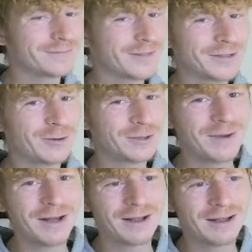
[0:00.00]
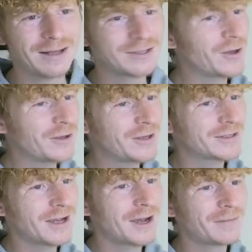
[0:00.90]
Told you my guys, not this
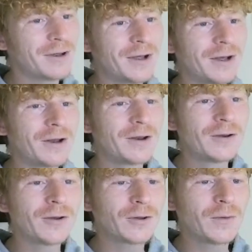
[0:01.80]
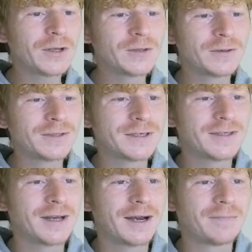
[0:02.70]
time. Not doing it to us this
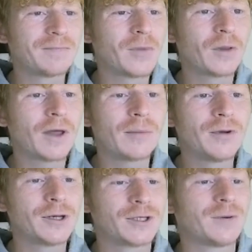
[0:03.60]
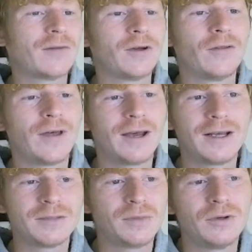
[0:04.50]
time, but that merge to Ivy on there
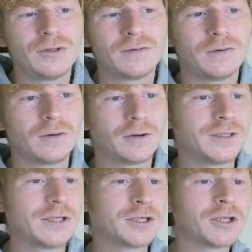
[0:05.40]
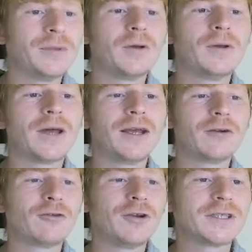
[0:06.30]
is beautiful because it's just going to be doing that
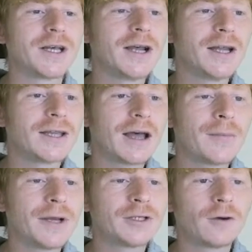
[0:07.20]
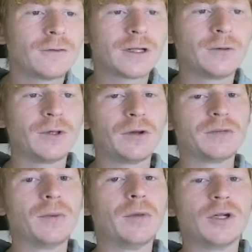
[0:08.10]
increased damage. Obviously, we do need to
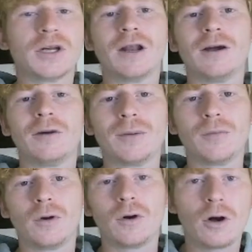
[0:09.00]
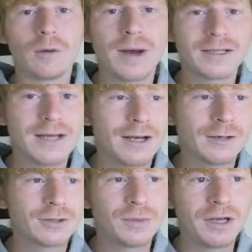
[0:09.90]
be merging a little bit more on my
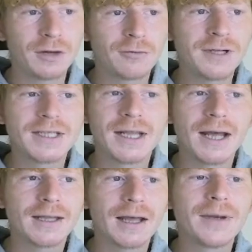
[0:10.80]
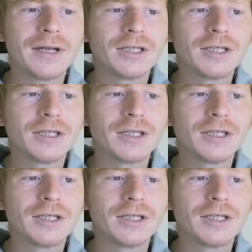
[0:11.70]
tiles to be increasing that damage